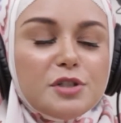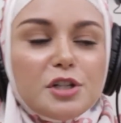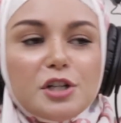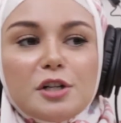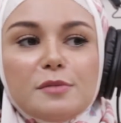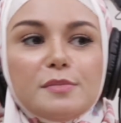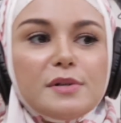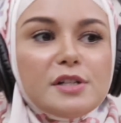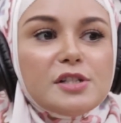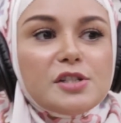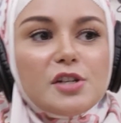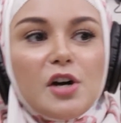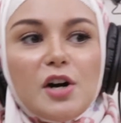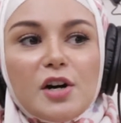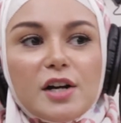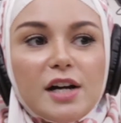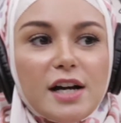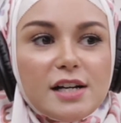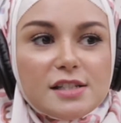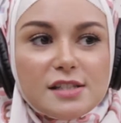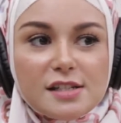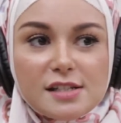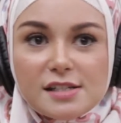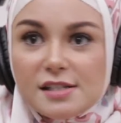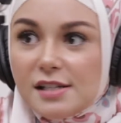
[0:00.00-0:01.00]
turbans, all
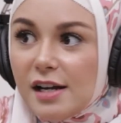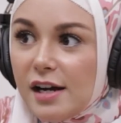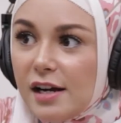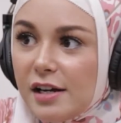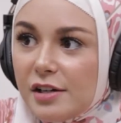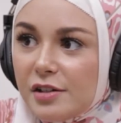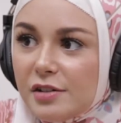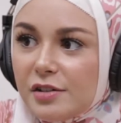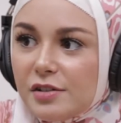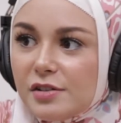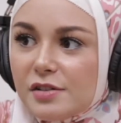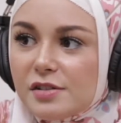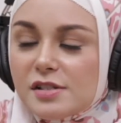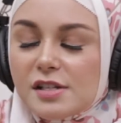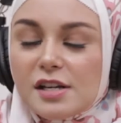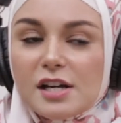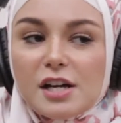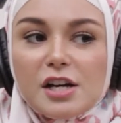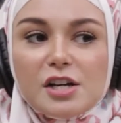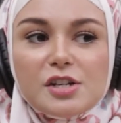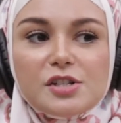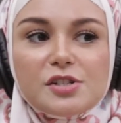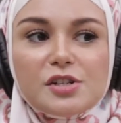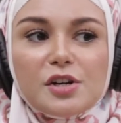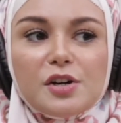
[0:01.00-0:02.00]
kinds of styles.
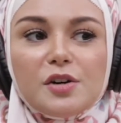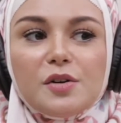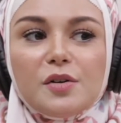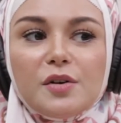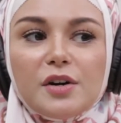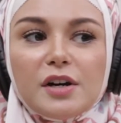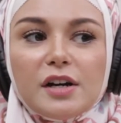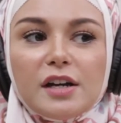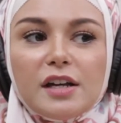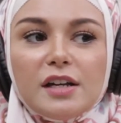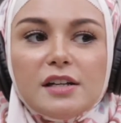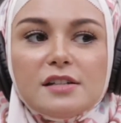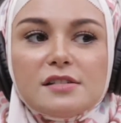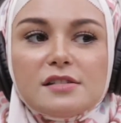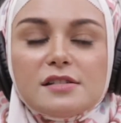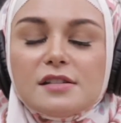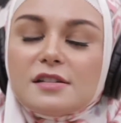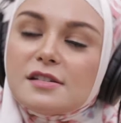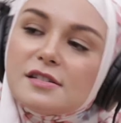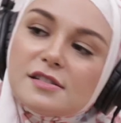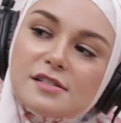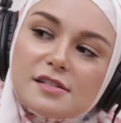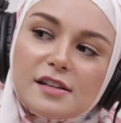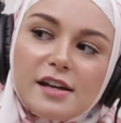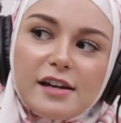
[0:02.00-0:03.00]
So is
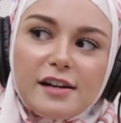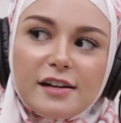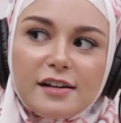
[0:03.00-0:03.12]
this